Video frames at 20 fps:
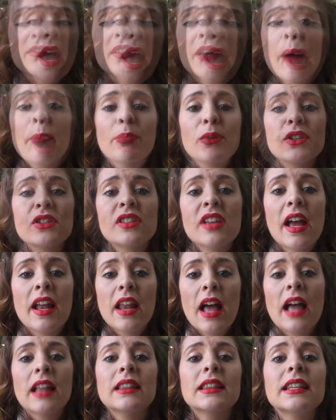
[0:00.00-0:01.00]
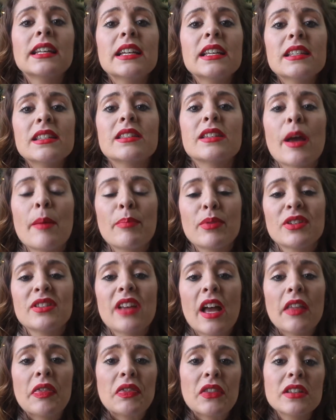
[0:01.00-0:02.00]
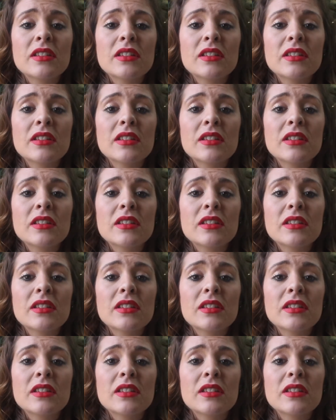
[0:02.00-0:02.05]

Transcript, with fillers: 10%, at least 10%.